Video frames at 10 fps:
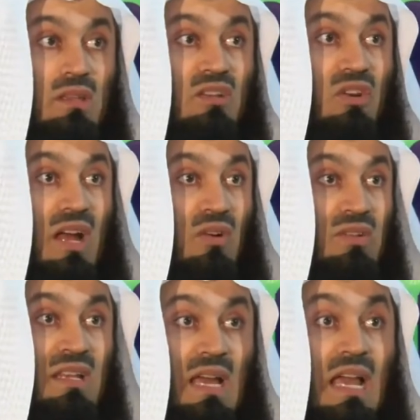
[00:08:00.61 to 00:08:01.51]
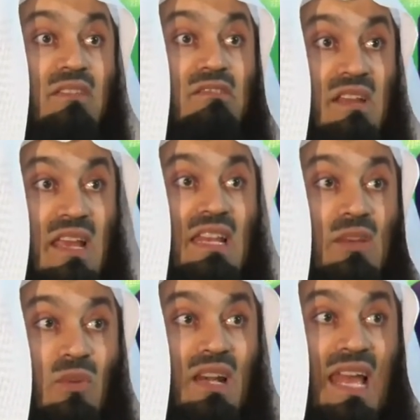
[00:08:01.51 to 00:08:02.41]
the ground. And I
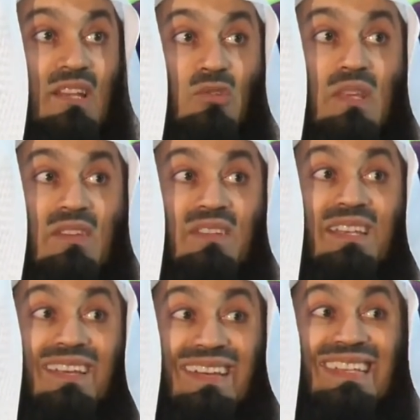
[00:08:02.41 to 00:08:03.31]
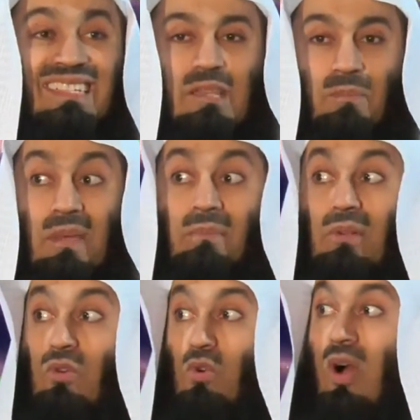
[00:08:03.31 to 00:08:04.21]
really would like to even greet the
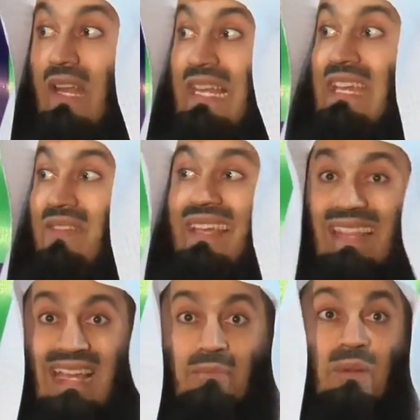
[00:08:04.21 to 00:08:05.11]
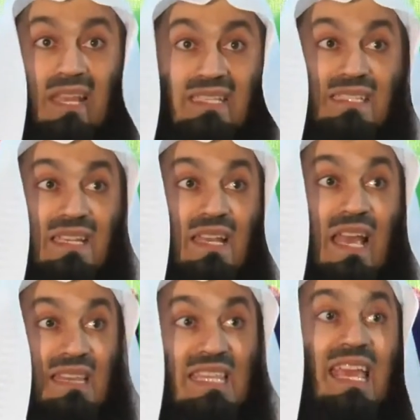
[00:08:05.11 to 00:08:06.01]
people who are leaving that place
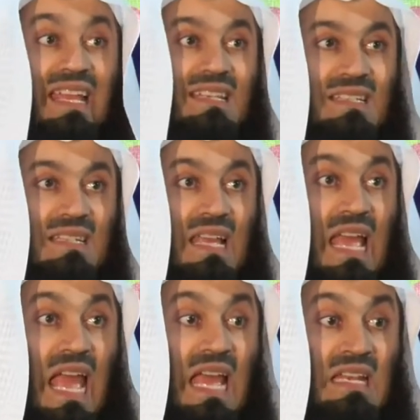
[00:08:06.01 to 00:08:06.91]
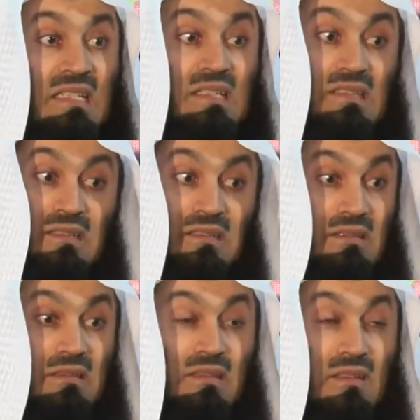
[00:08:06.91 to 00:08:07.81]
at the end and
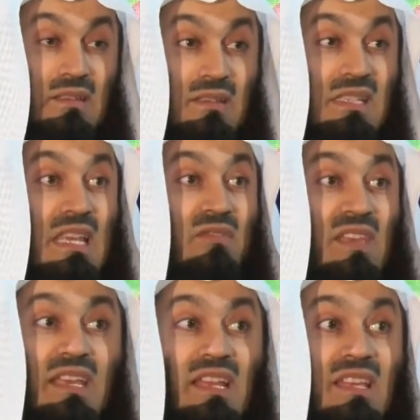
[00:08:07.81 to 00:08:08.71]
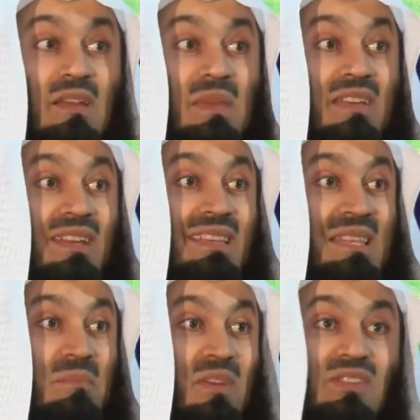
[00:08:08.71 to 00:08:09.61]
see if they can hear me greet
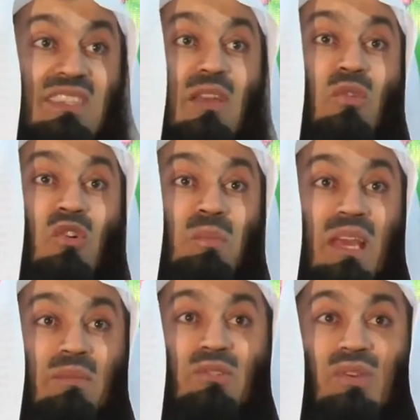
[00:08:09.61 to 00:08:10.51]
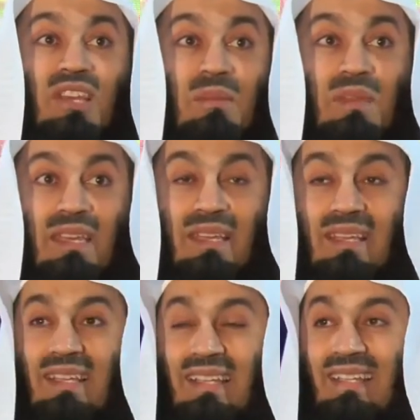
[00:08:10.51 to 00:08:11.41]
them, because they won't be able to hear me.
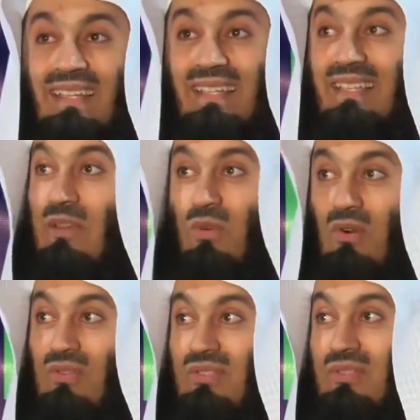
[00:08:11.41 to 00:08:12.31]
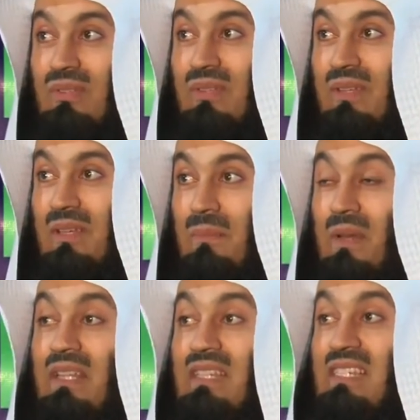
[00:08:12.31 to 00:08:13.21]
They won't.
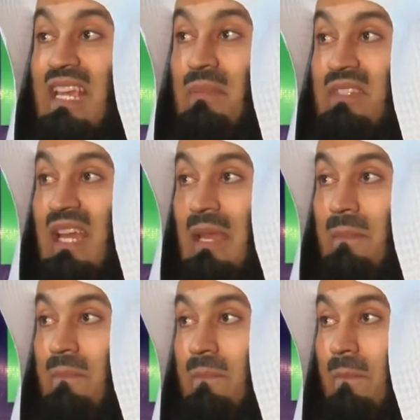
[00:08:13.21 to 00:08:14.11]
But at the same time,